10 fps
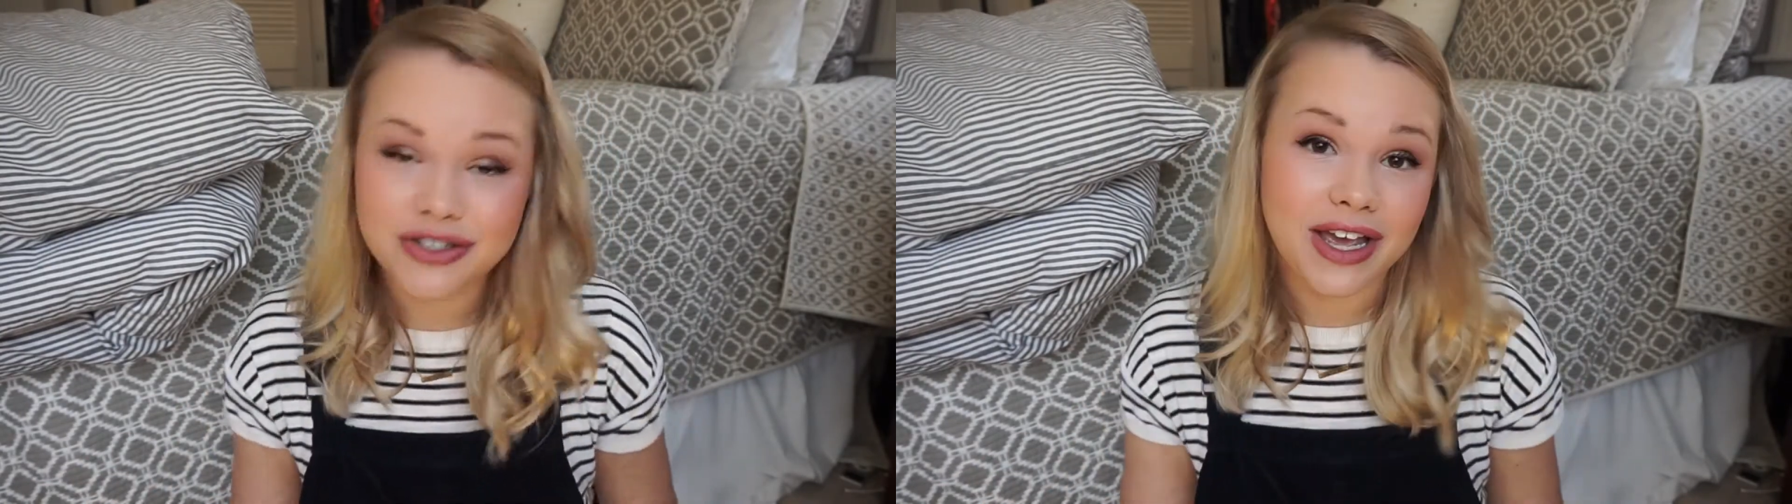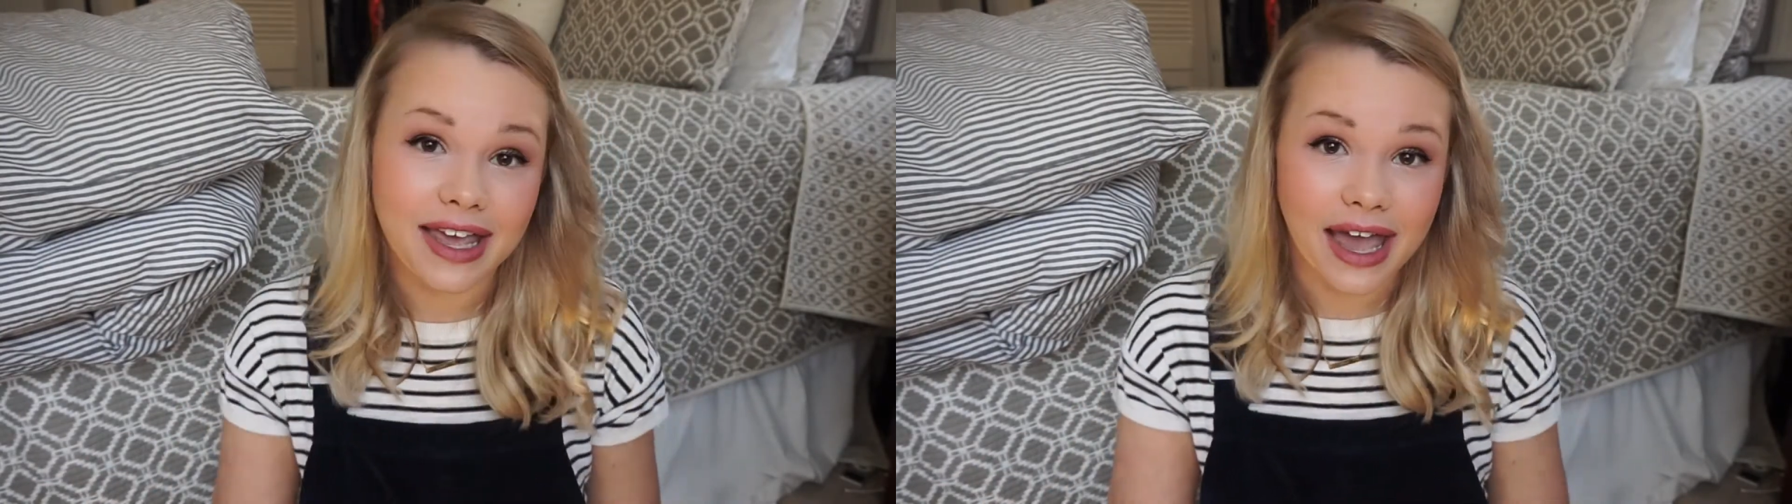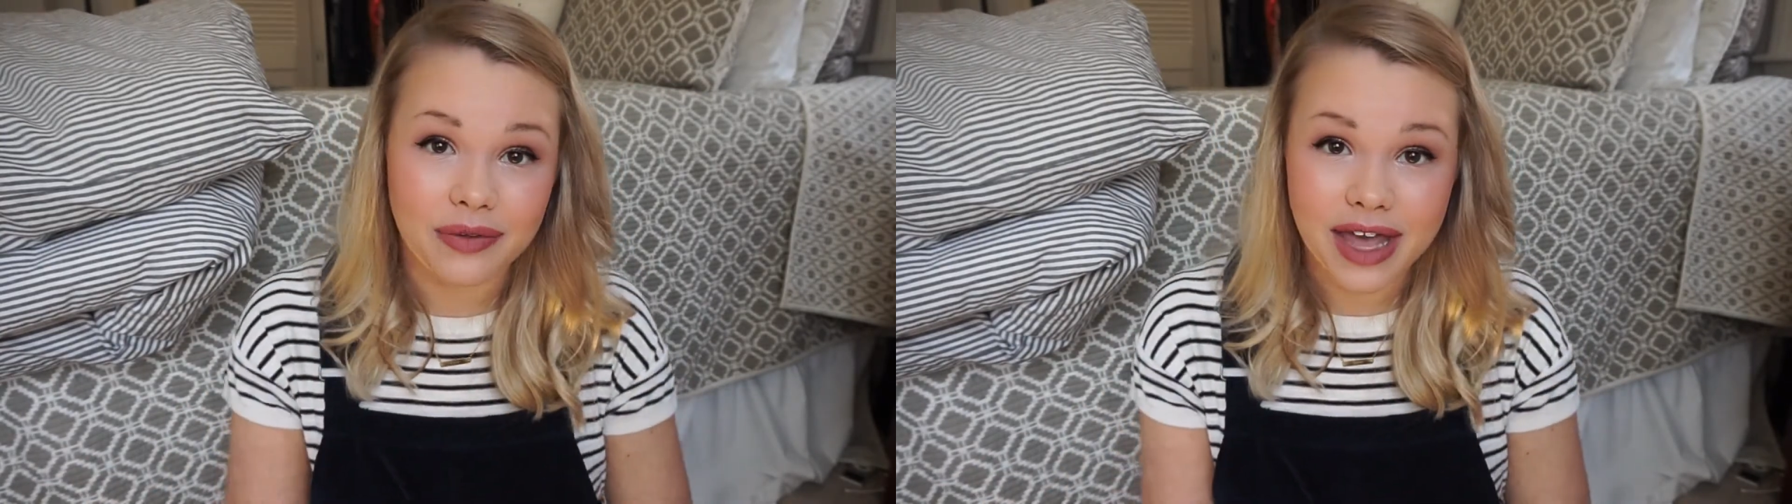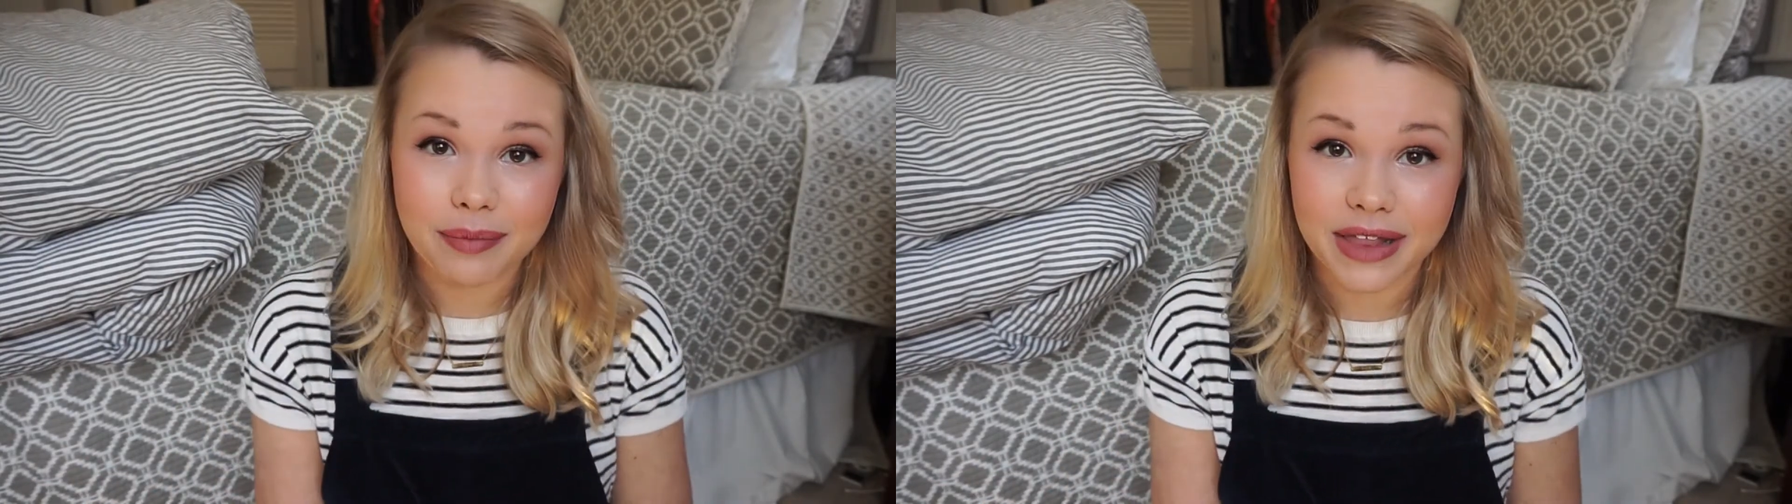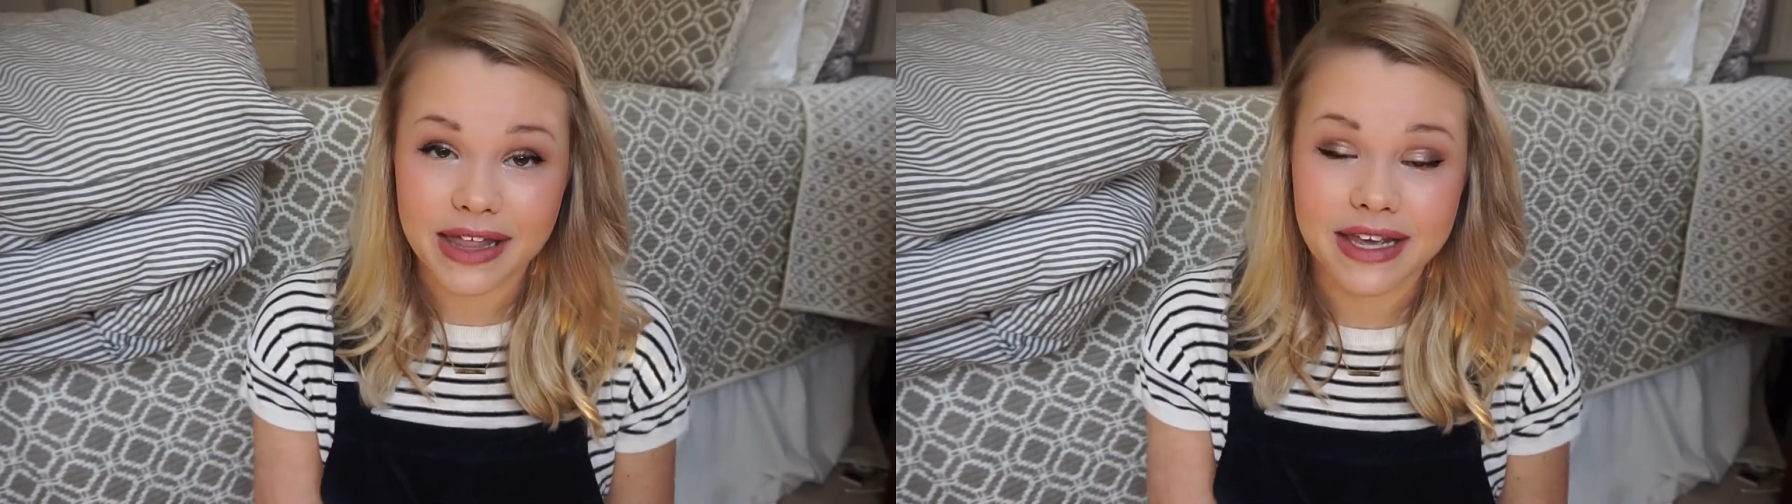checking out
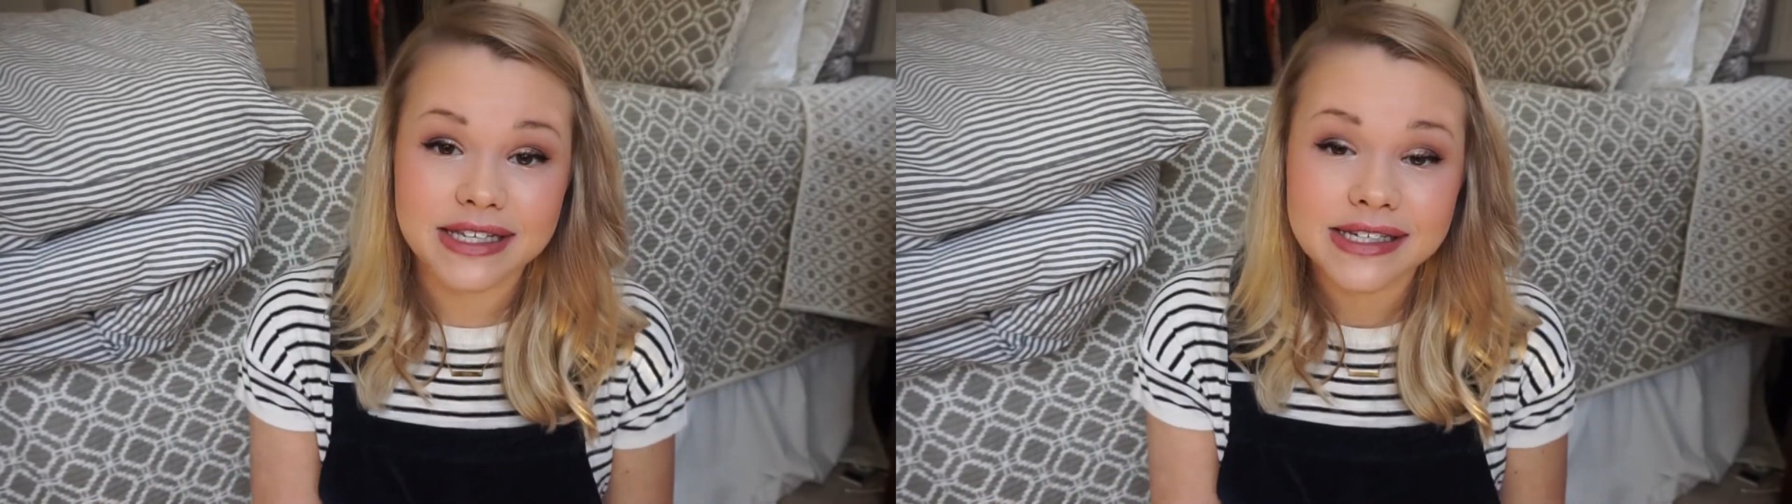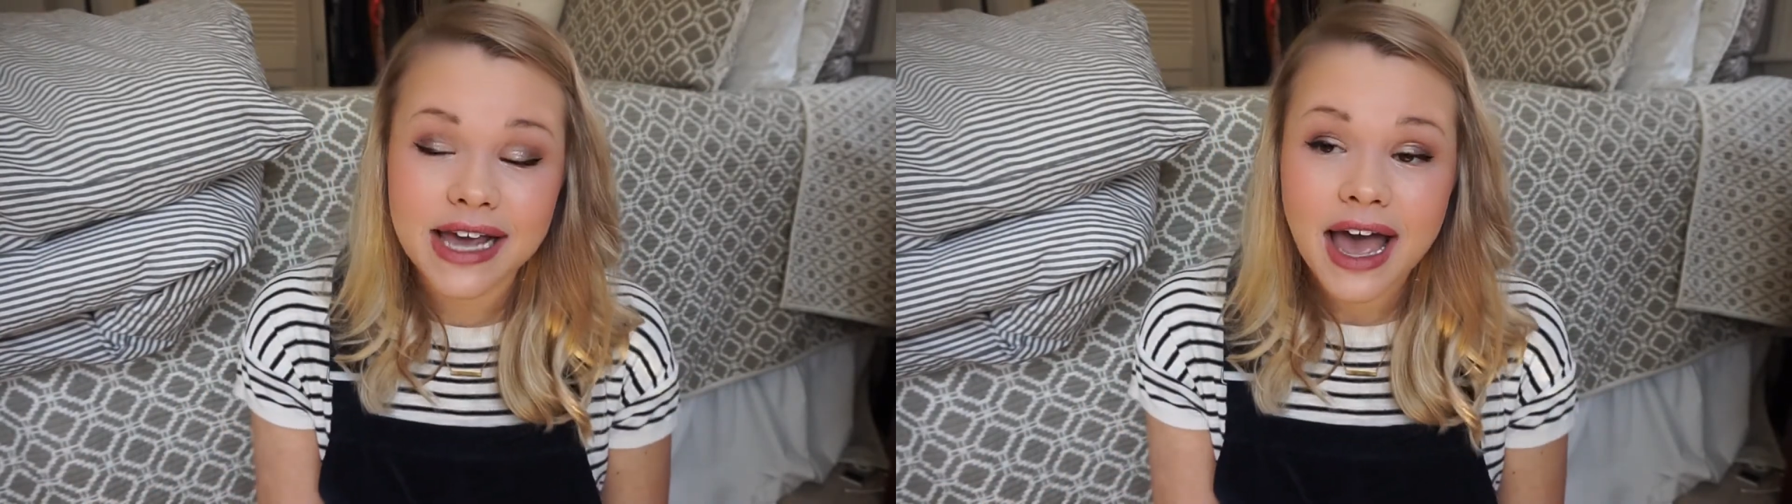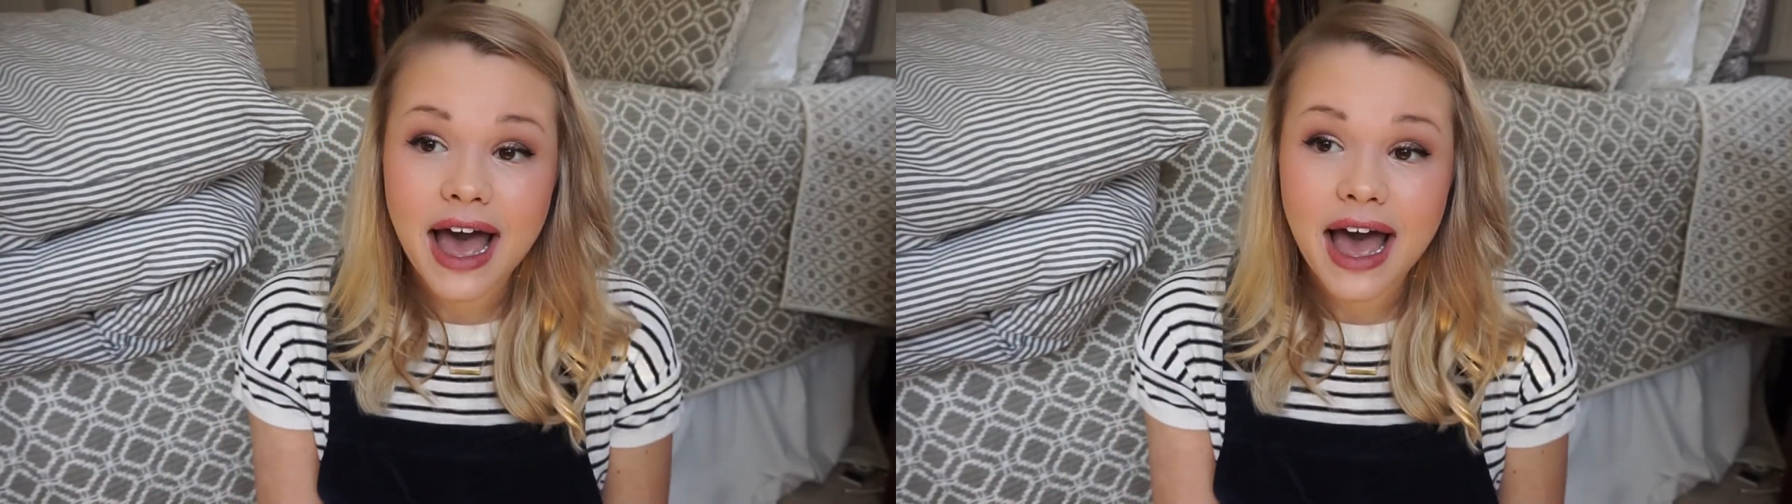that playlist